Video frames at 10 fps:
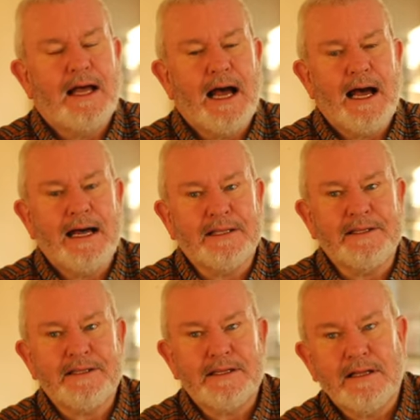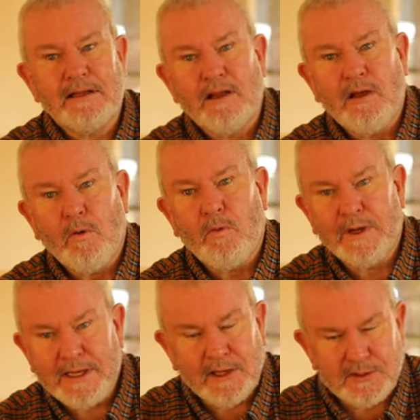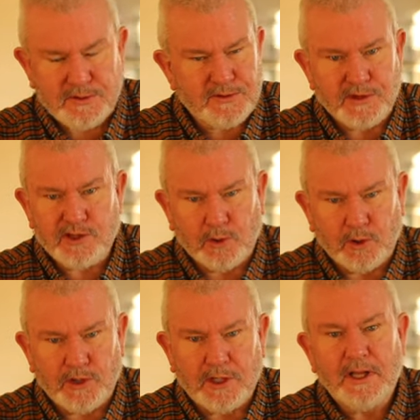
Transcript: And when a house was insured,